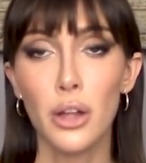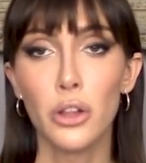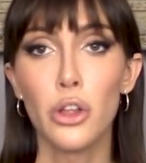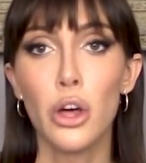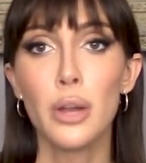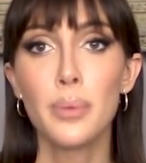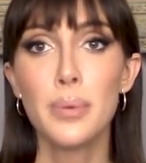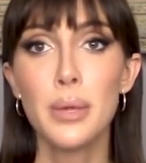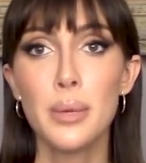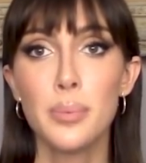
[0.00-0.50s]
a
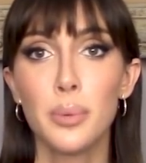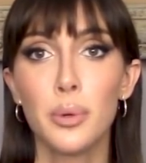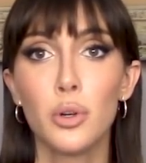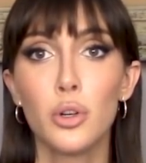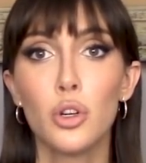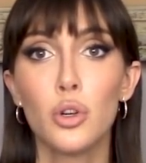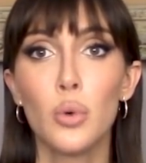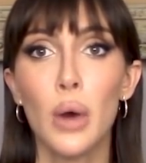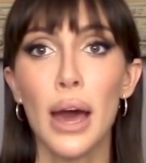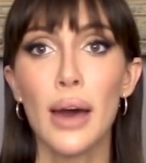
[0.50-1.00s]
lot of
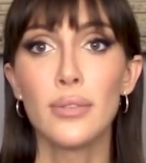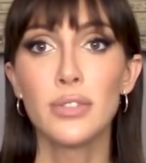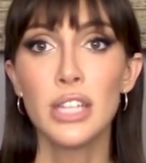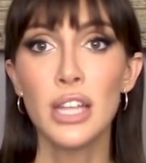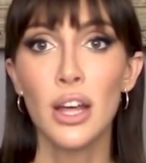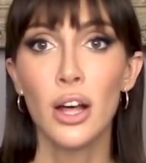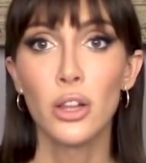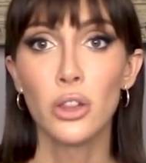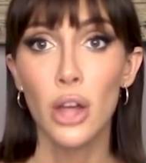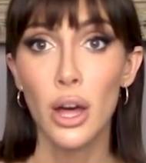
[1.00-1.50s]
people who have t-
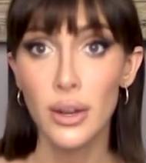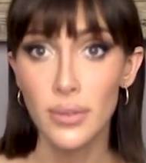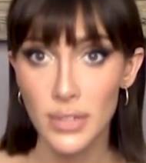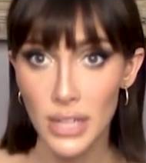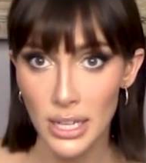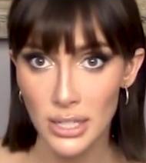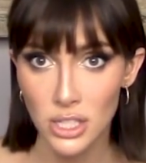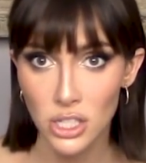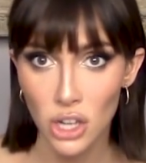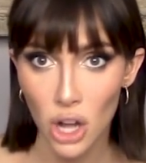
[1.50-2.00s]
a lot of
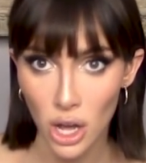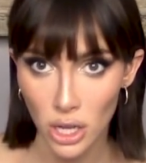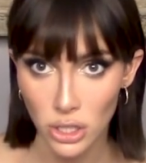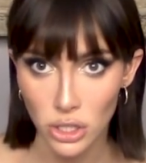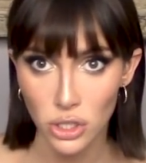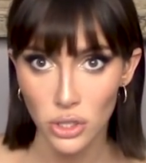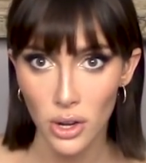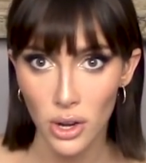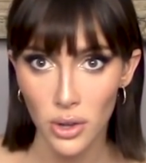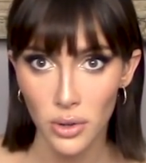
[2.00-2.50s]

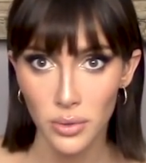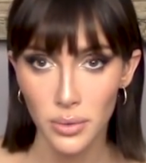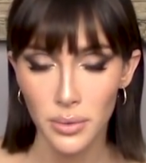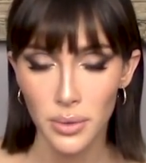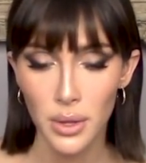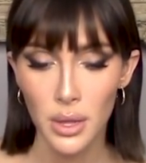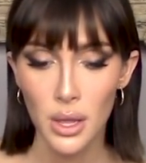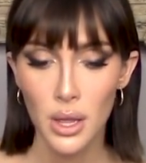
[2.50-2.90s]
testosterone